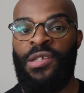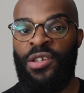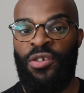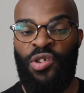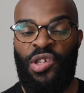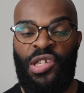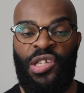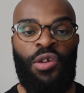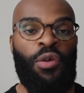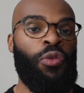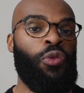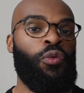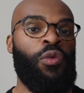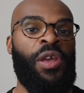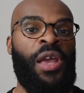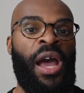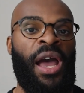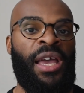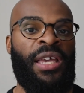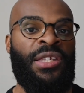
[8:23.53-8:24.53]
There's still three
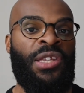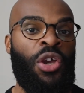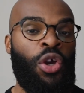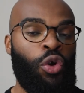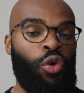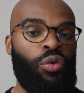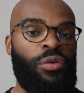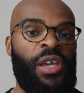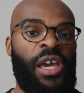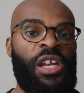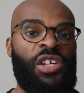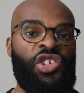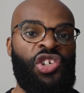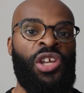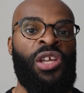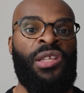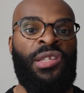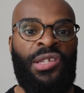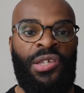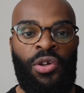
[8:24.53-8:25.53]
guys who get a
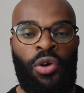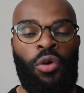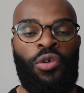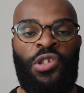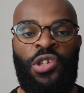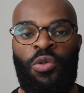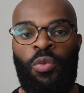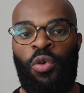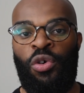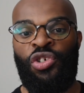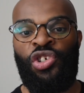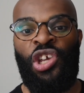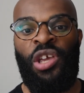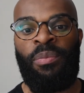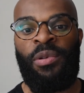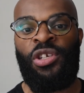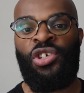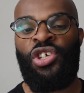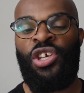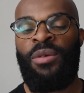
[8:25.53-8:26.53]
chance to go to the world
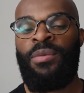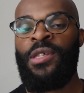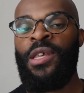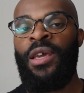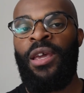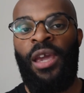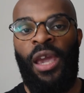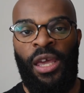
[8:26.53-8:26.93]
championships.